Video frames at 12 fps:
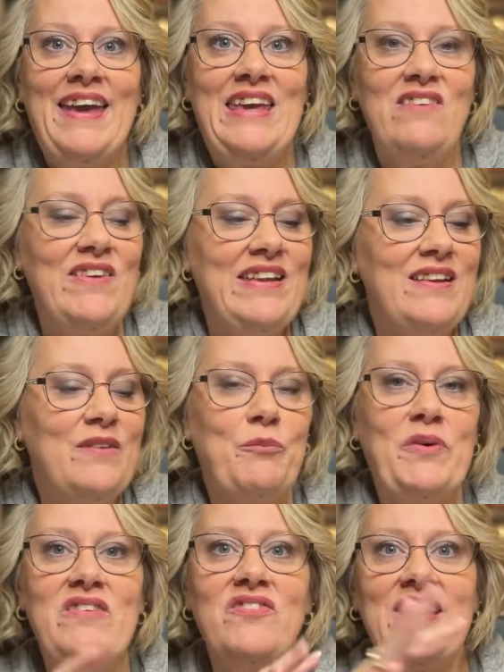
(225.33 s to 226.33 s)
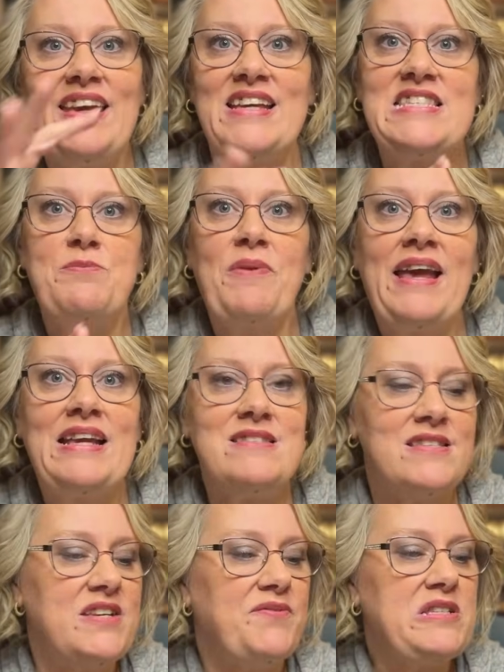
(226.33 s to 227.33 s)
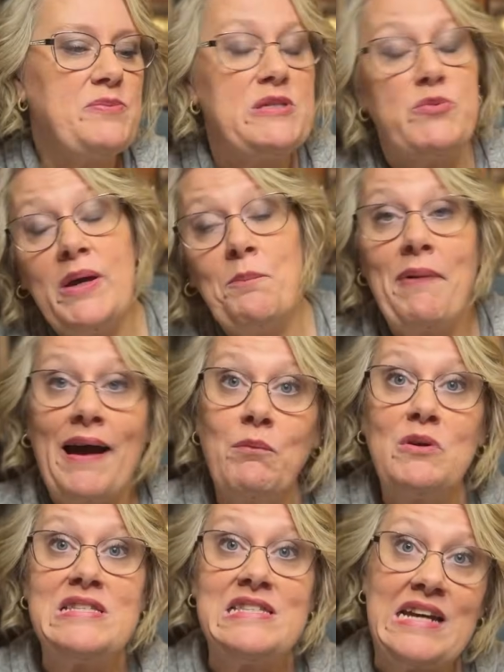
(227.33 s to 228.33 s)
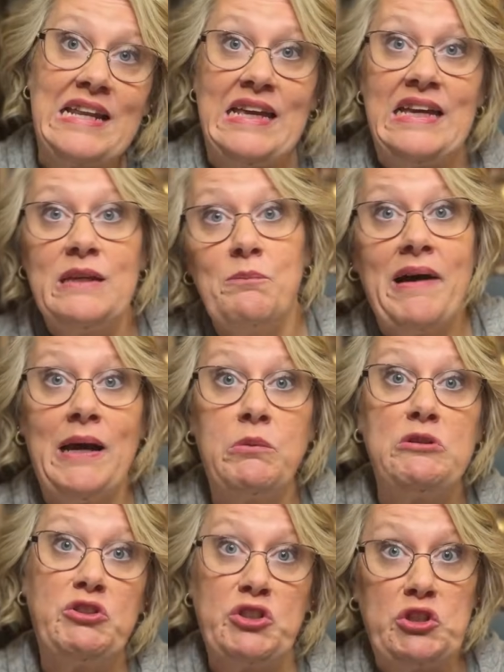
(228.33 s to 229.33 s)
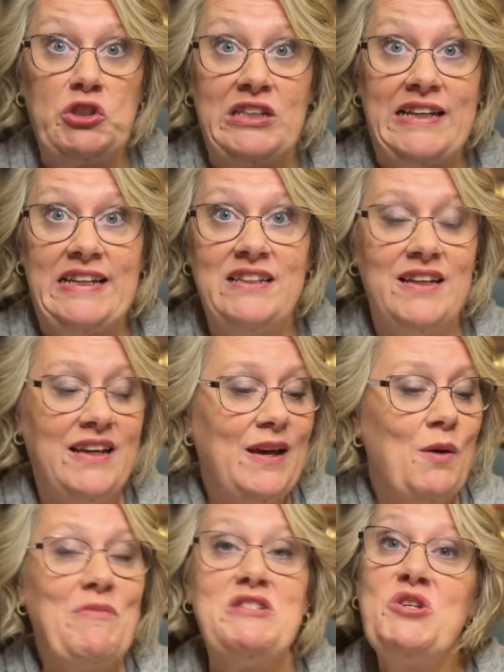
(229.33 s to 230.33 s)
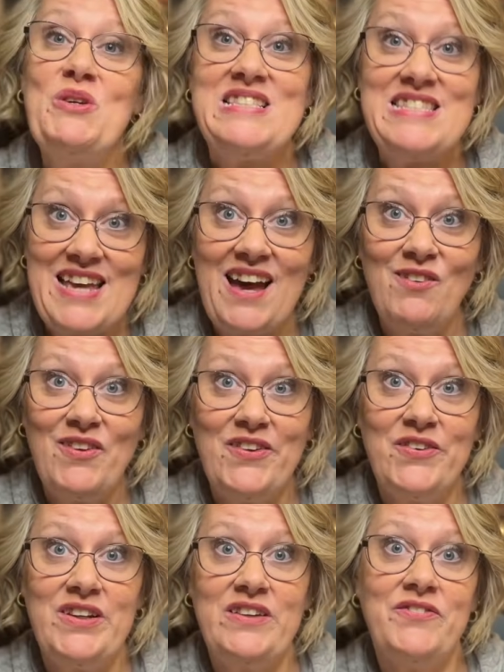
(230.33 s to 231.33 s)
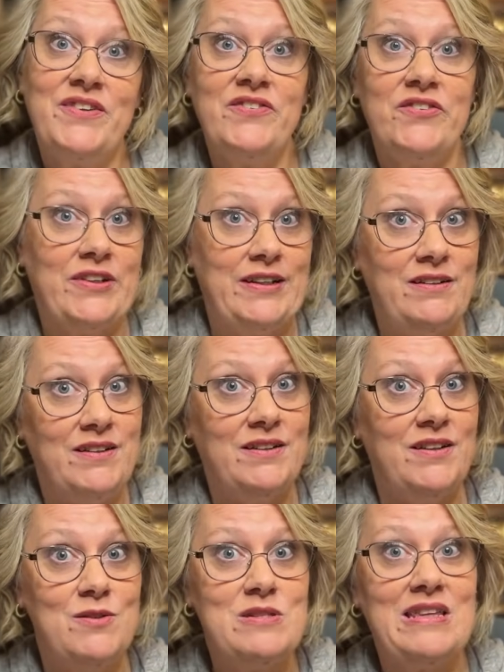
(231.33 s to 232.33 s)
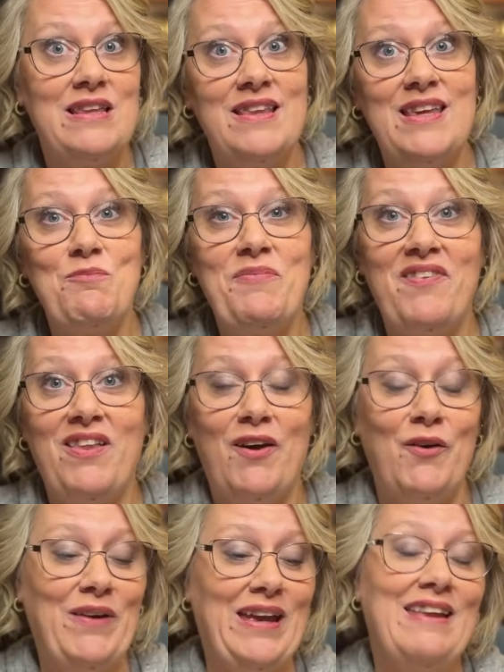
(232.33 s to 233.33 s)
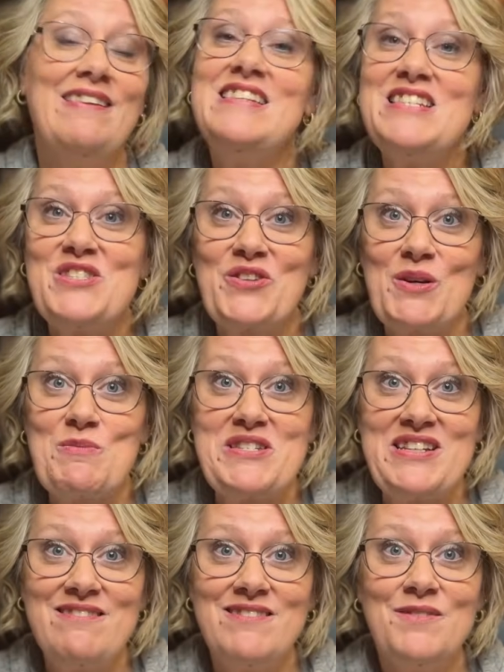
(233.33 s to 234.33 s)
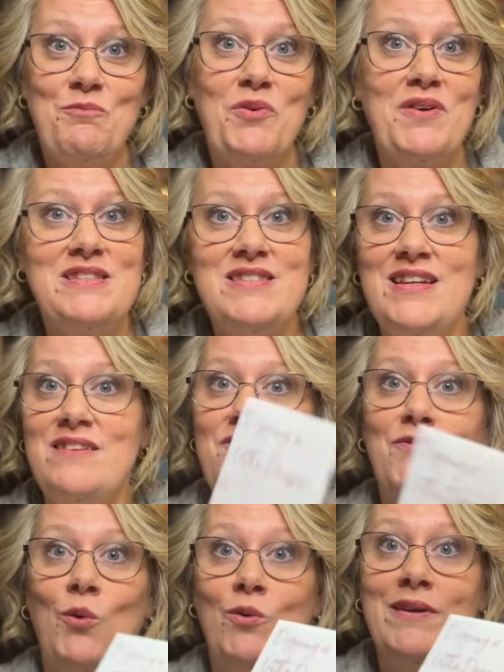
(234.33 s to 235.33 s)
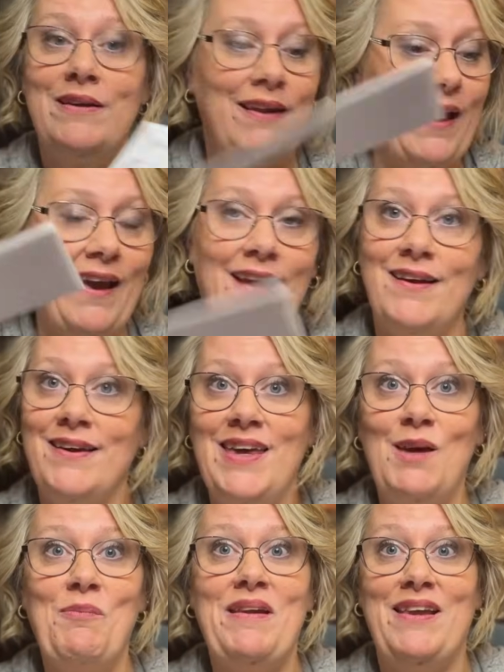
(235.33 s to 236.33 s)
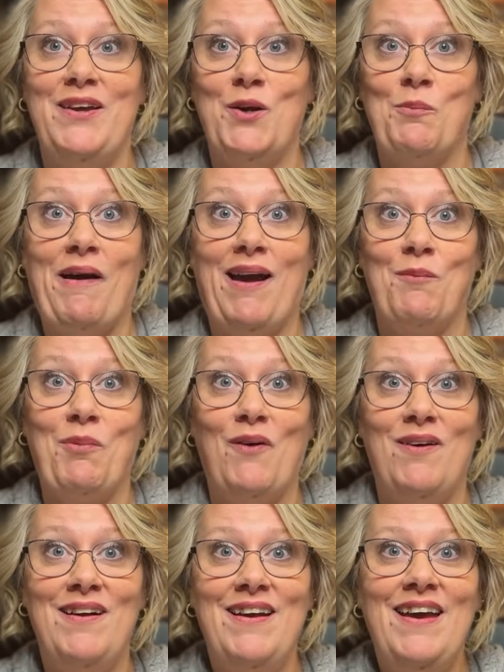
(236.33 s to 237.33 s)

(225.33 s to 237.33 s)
Even briefly explains the difference between Bible studying and Bible journaling. But you can download it for free using the link below in the description. Print it, fold it, and keep it in your Bible.